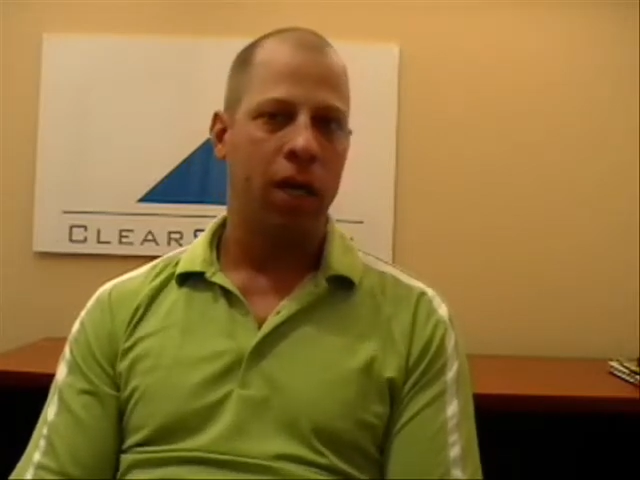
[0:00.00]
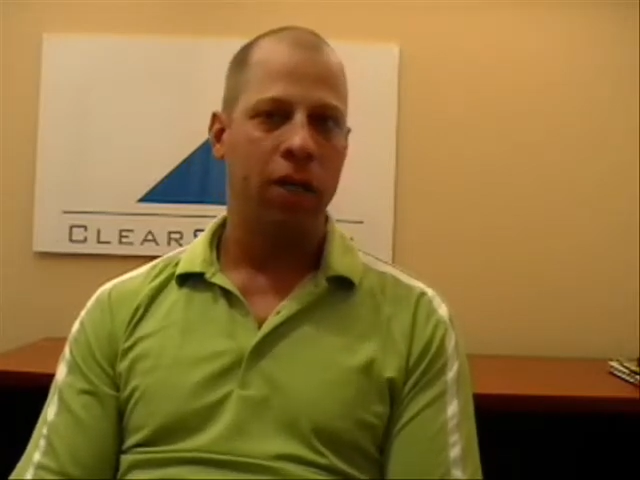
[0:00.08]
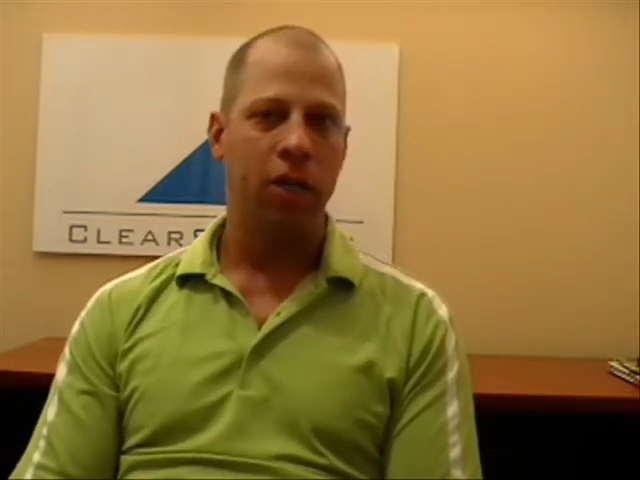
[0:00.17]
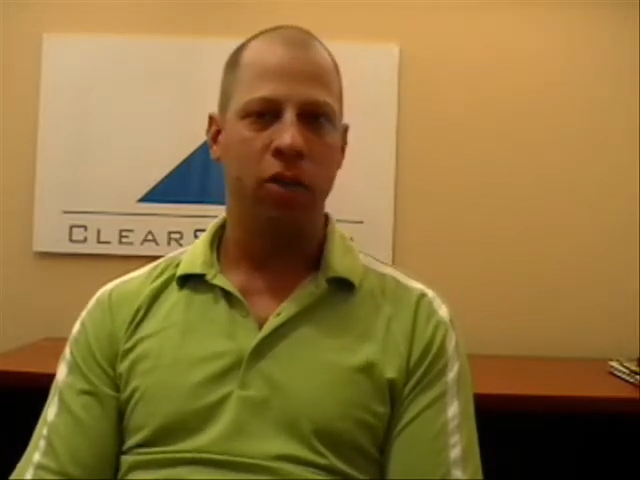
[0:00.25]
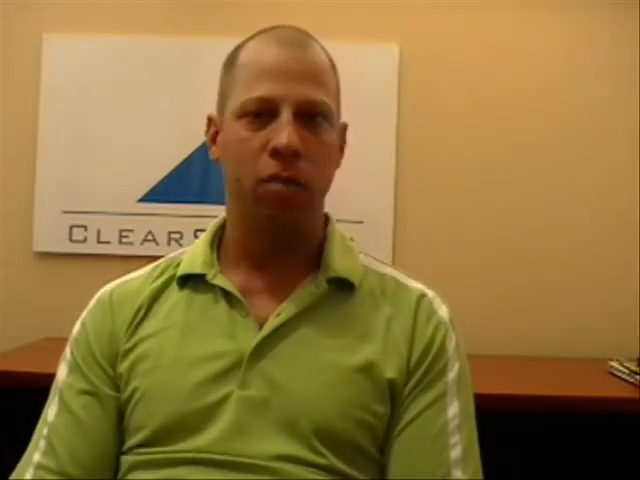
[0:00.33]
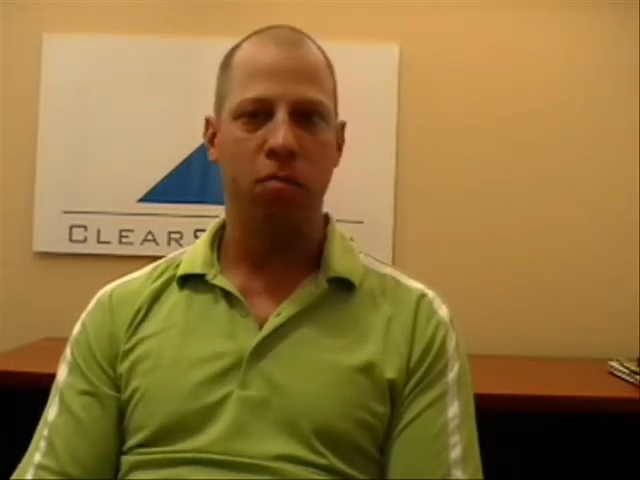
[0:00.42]

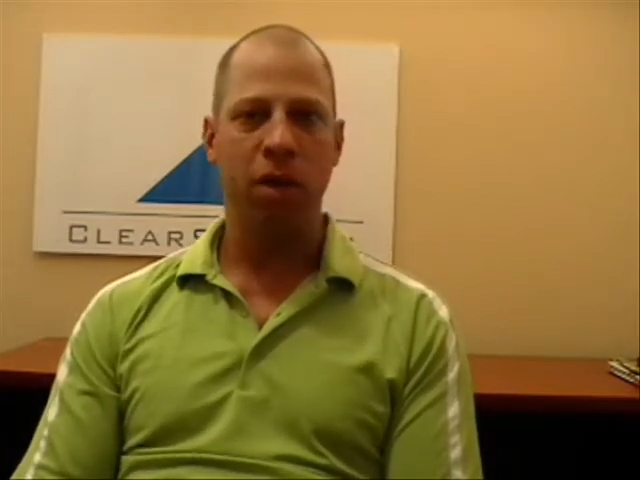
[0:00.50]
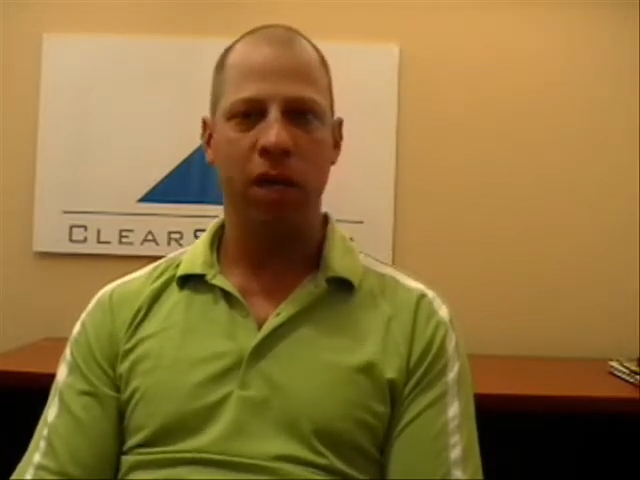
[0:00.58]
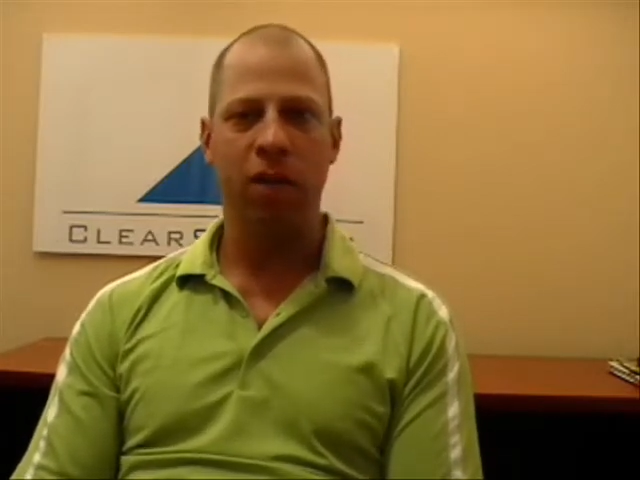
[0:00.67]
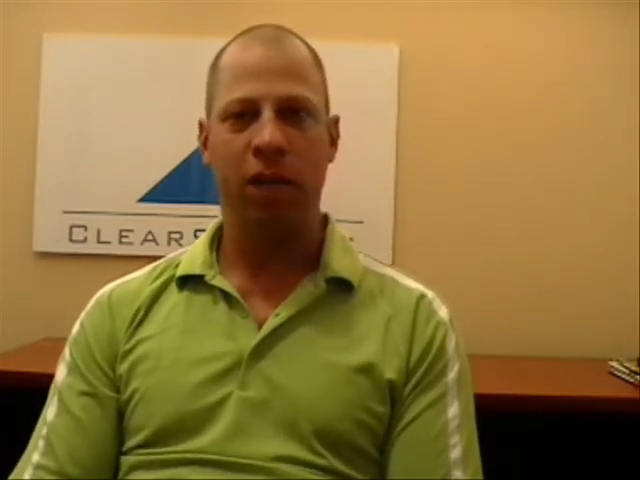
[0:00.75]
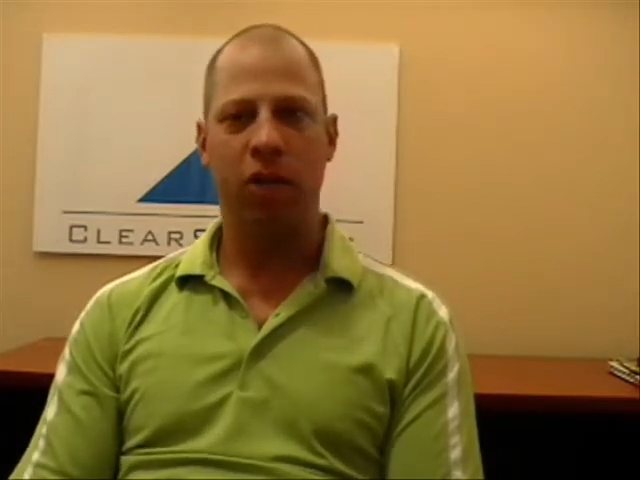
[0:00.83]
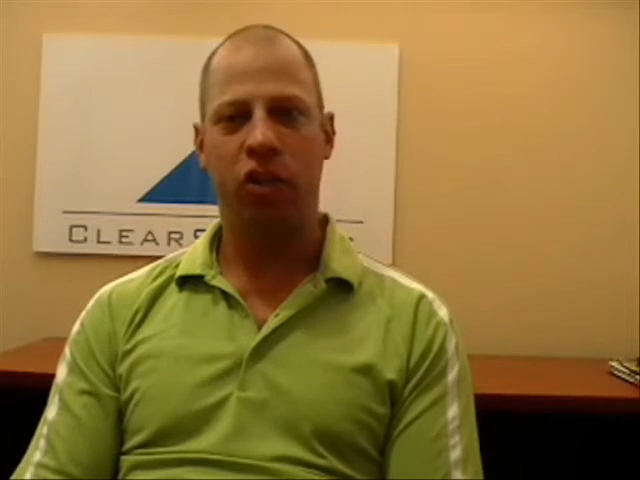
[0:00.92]
doesn't
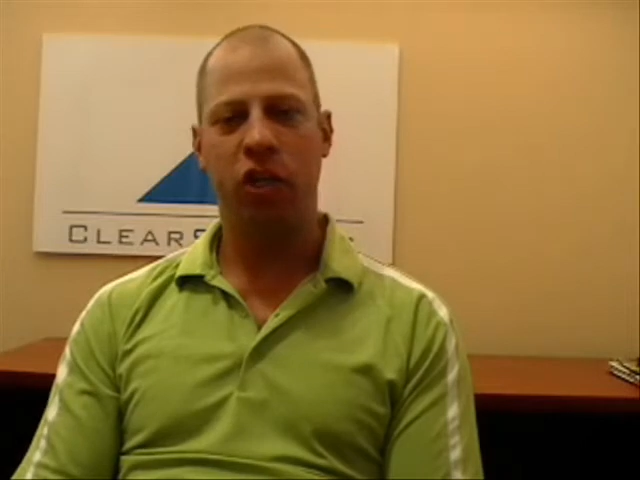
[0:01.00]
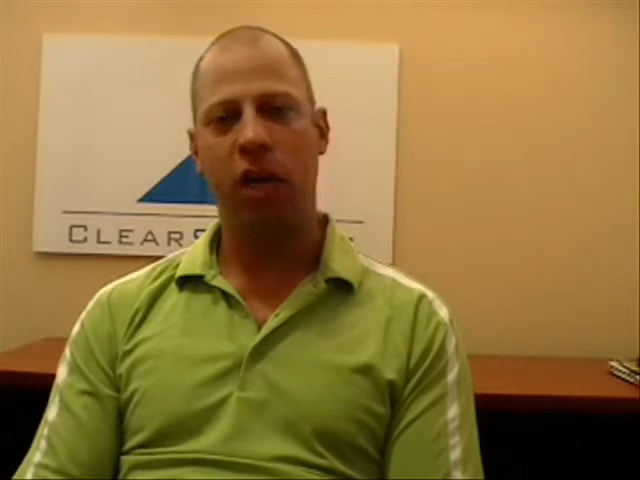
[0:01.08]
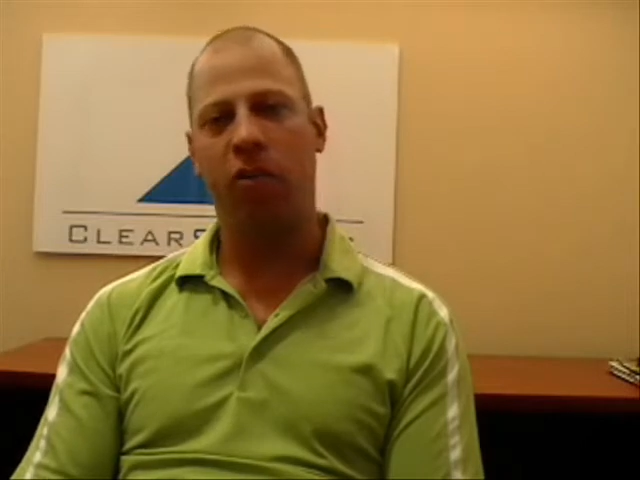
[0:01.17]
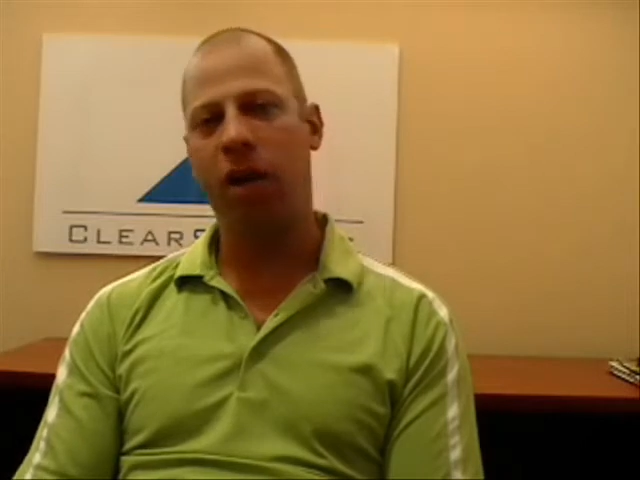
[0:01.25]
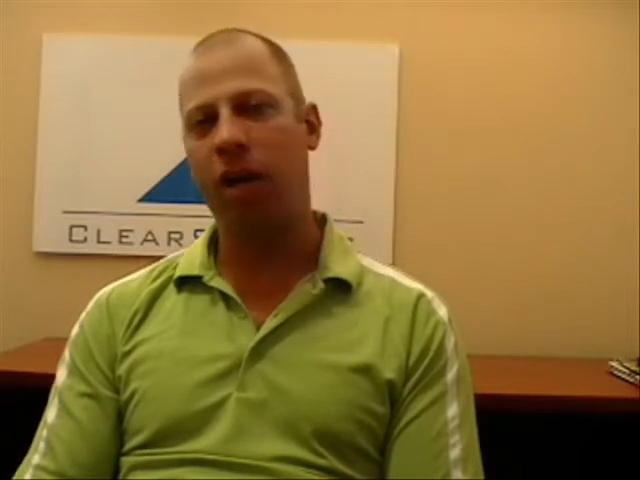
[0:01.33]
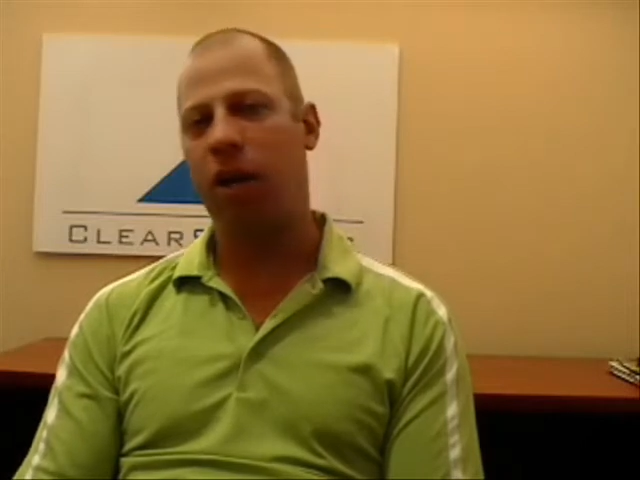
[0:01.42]
mean that it's
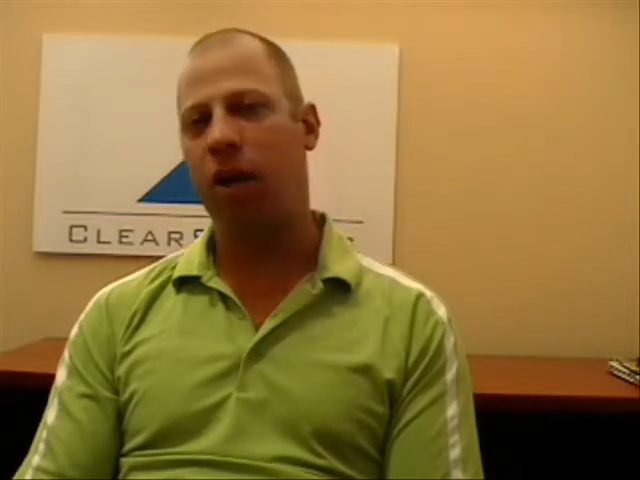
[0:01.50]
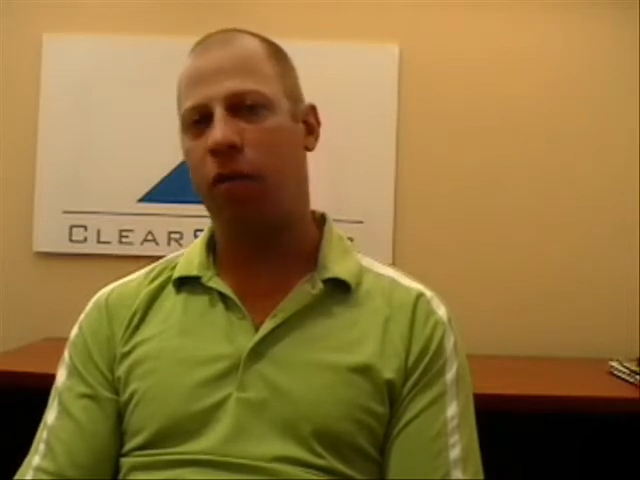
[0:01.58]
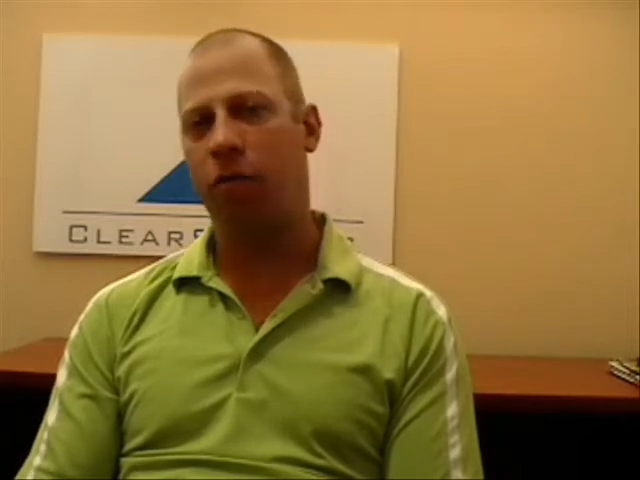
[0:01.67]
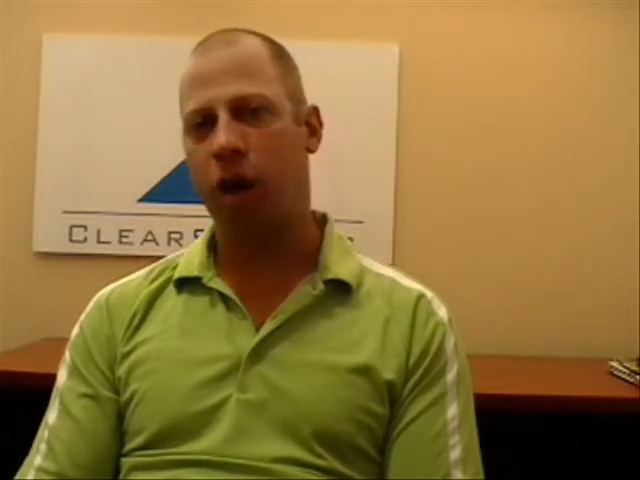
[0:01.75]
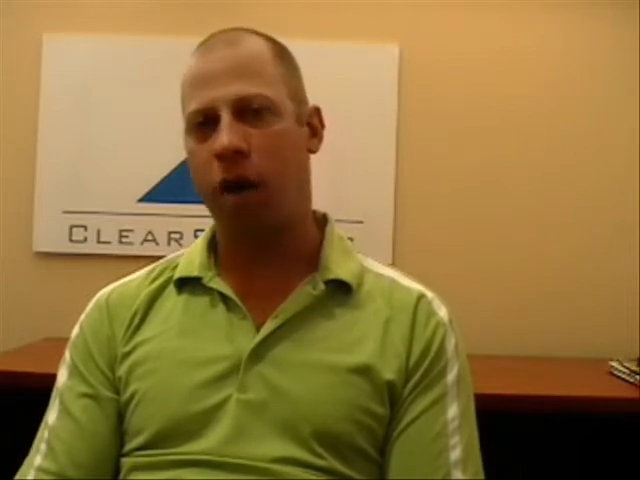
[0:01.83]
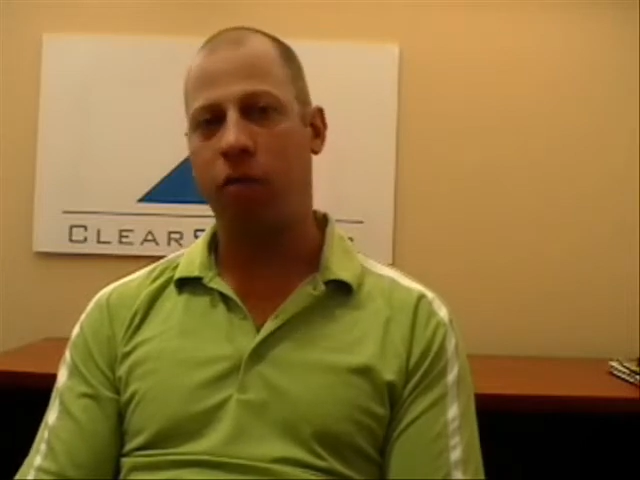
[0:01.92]
generated
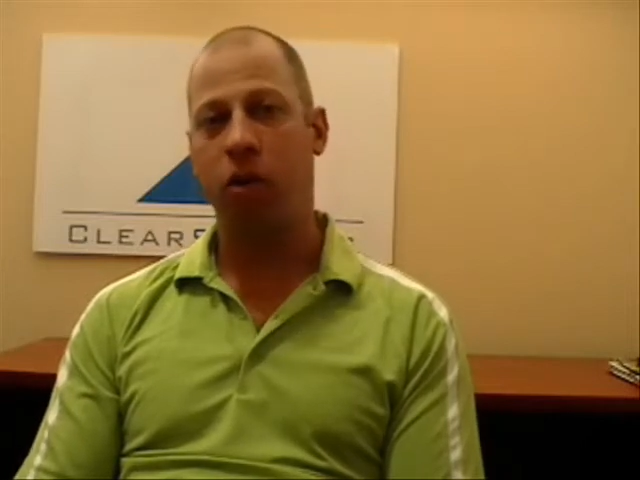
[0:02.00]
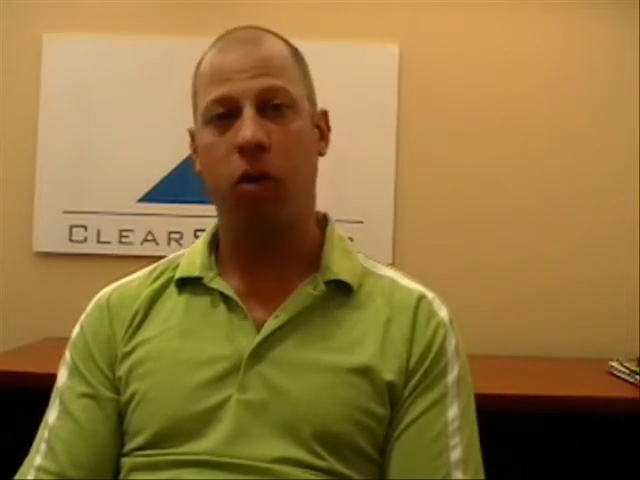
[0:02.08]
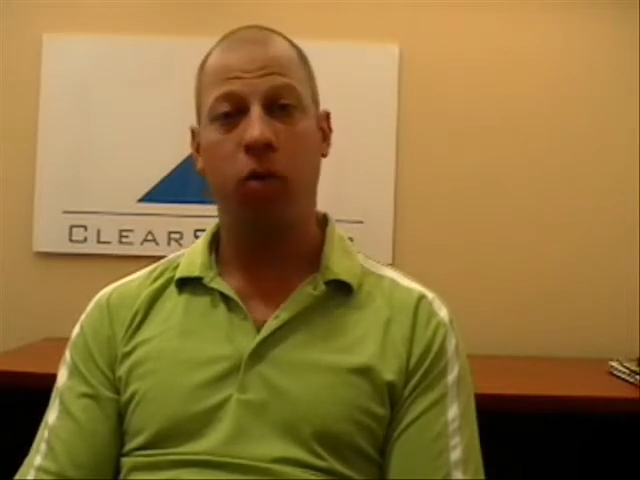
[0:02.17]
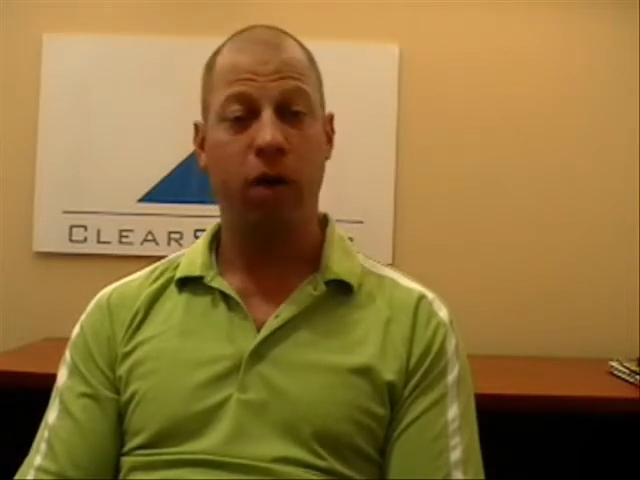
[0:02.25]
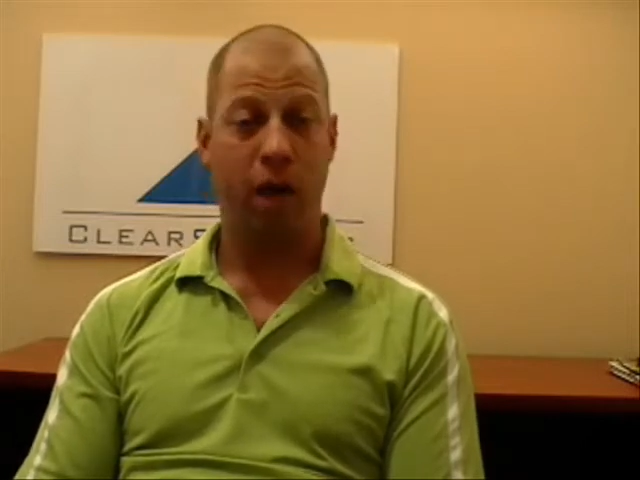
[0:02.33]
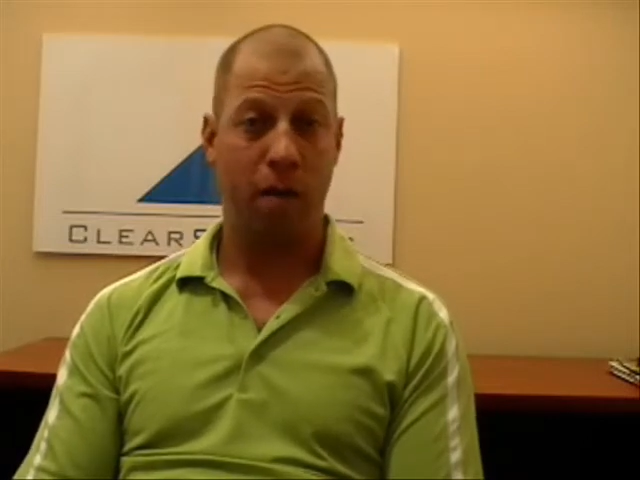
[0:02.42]
enough
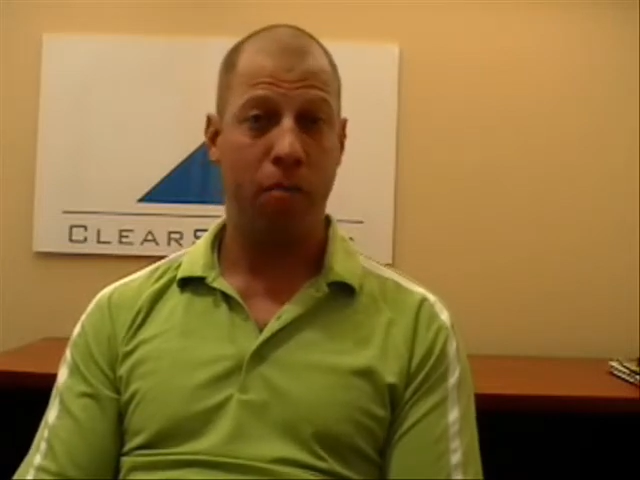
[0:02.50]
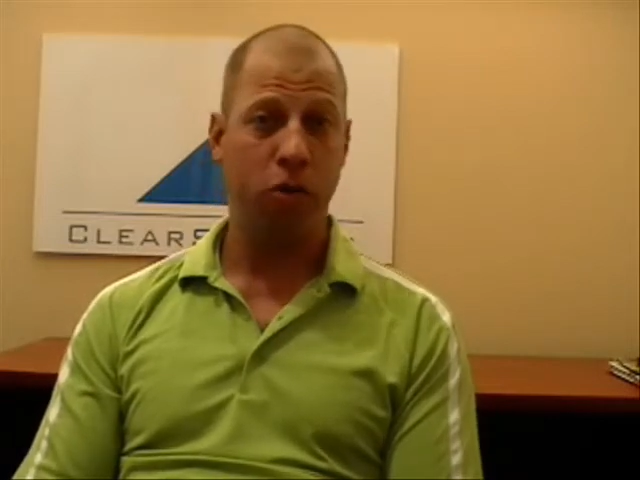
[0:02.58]
revenue and,